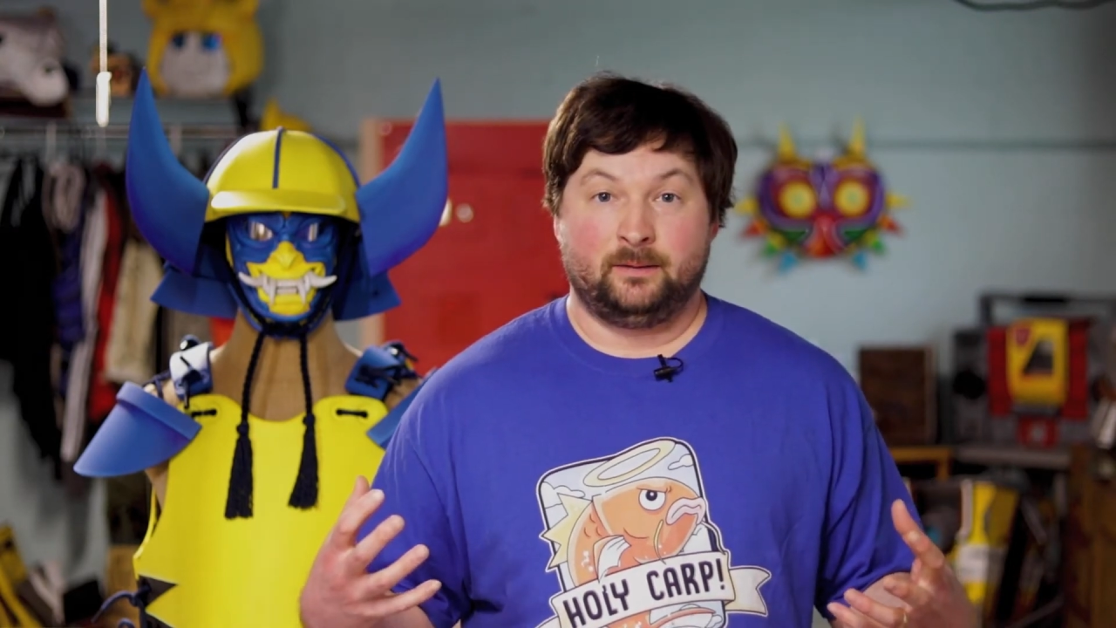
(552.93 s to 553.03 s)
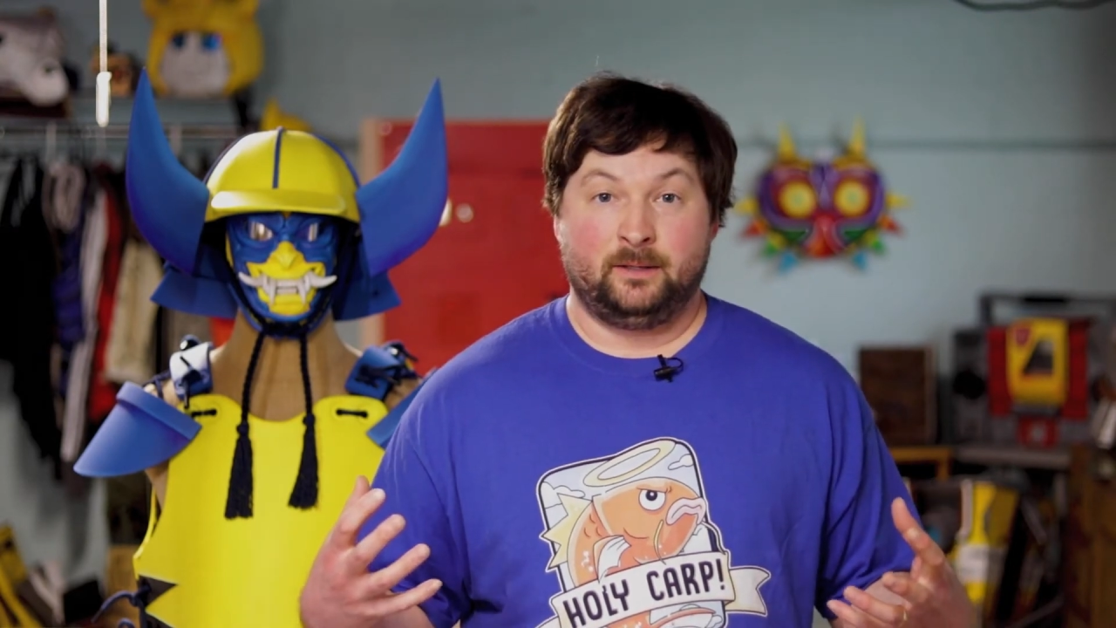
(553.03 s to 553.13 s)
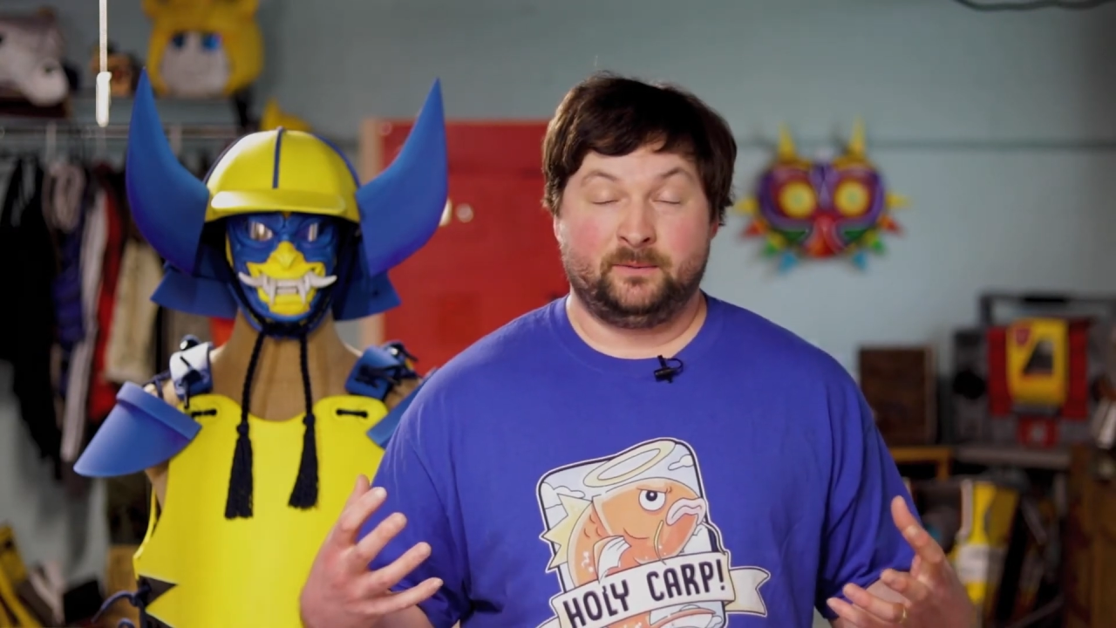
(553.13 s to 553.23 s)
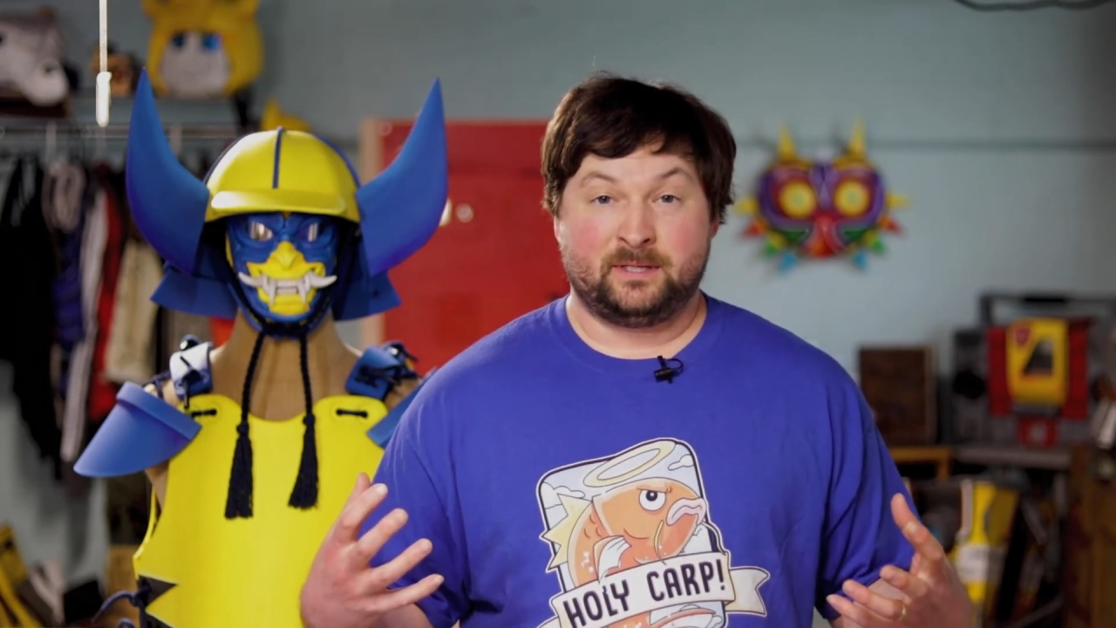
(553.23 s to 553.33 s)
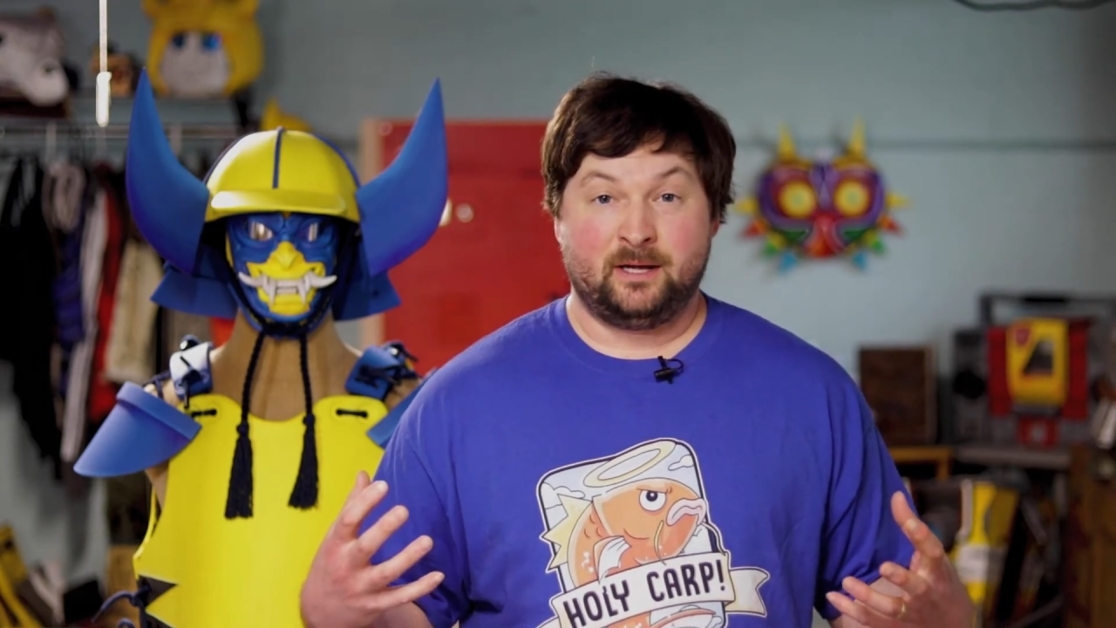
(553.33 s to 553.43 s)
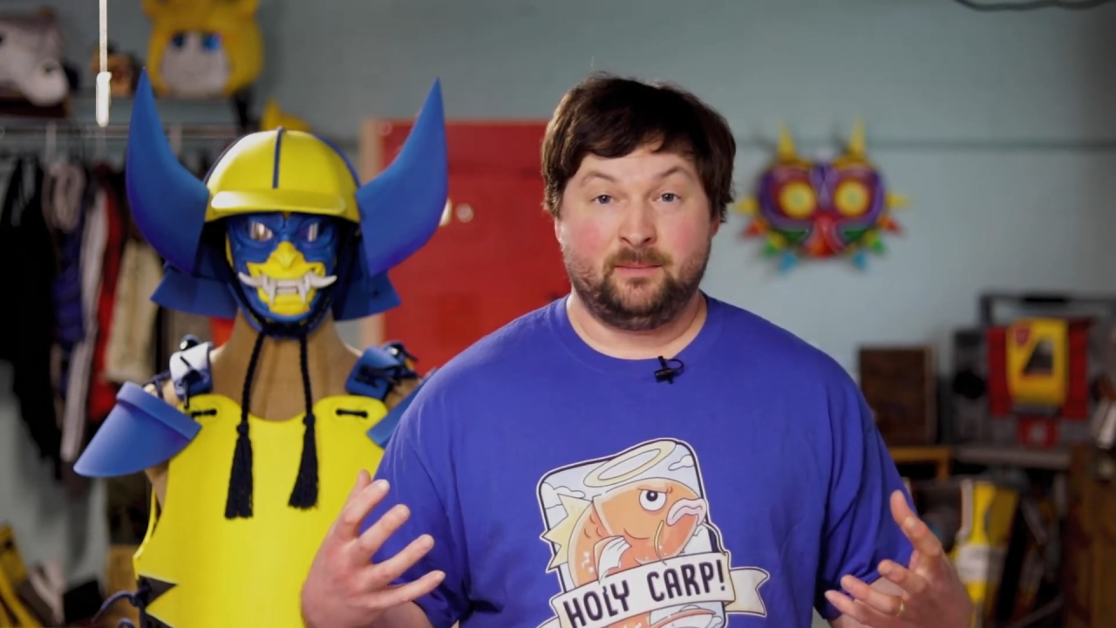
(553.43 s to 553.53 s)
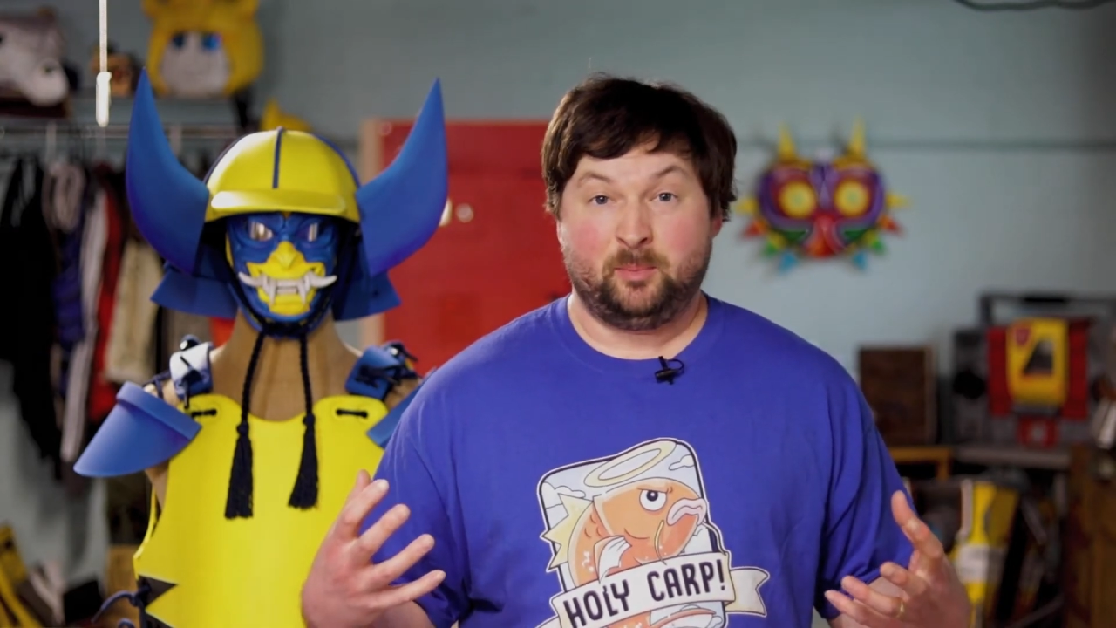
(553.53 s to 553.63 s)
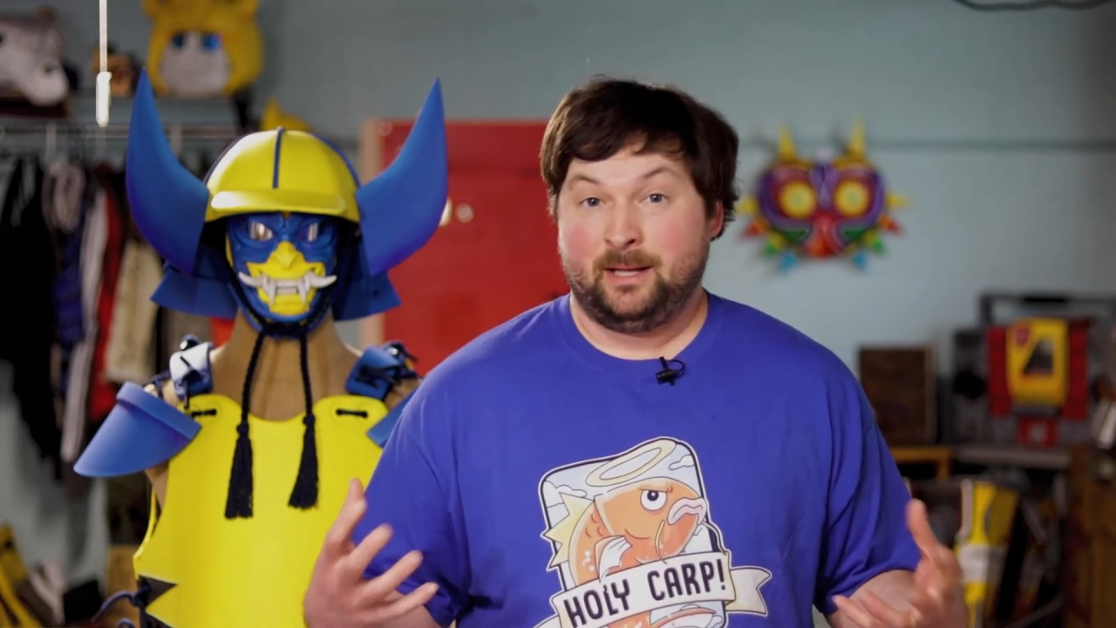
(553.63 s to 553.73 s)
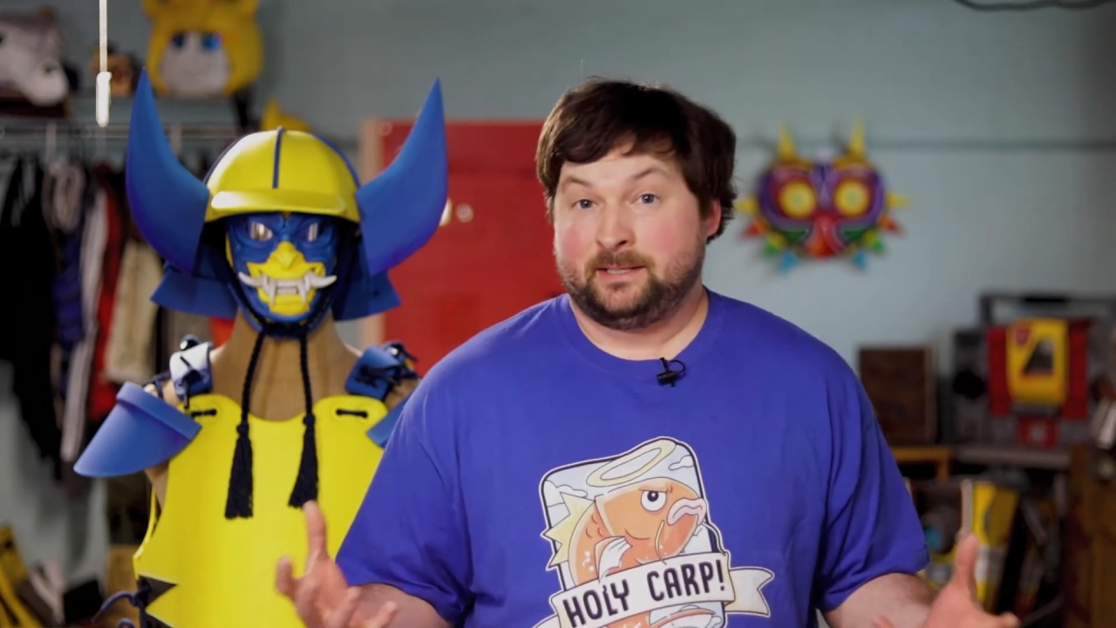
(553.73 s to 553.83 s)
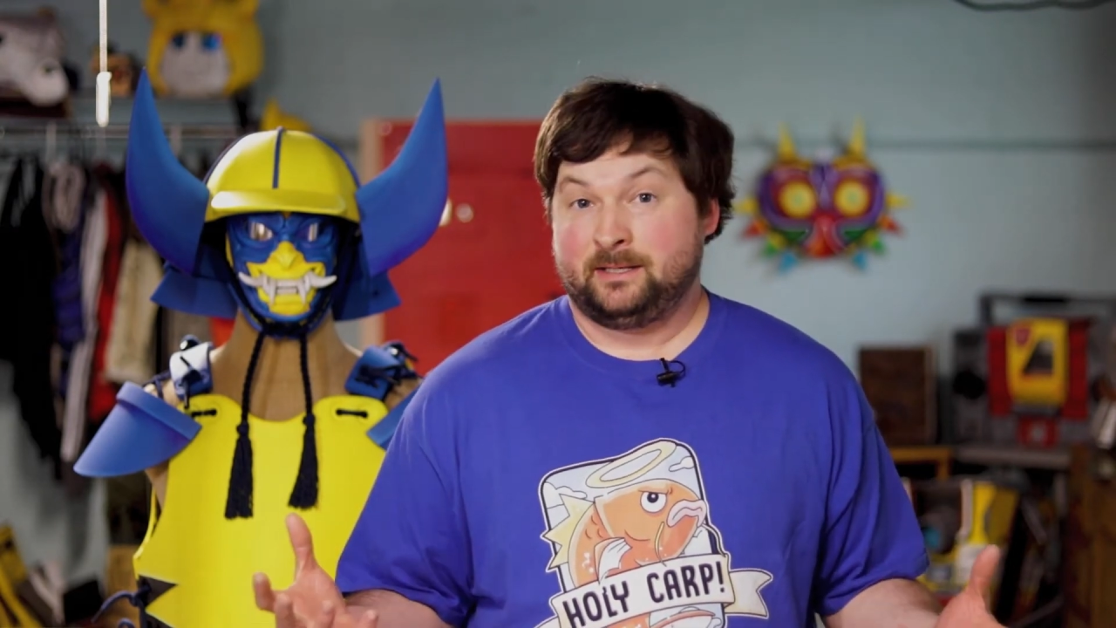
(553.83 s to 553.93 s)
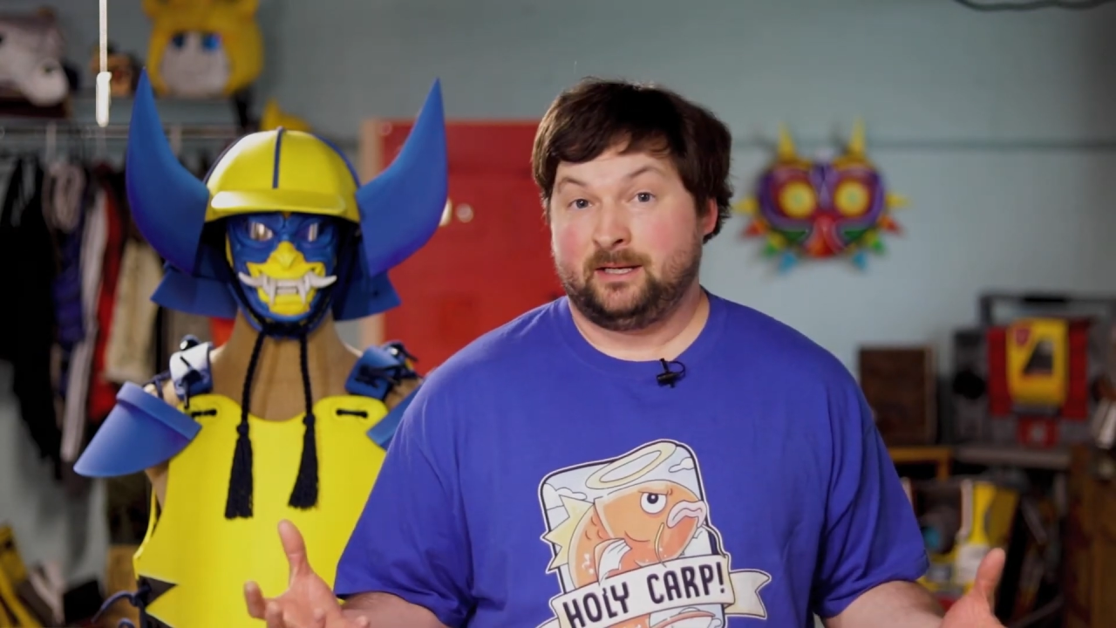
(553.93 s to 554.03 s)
it was time to plasti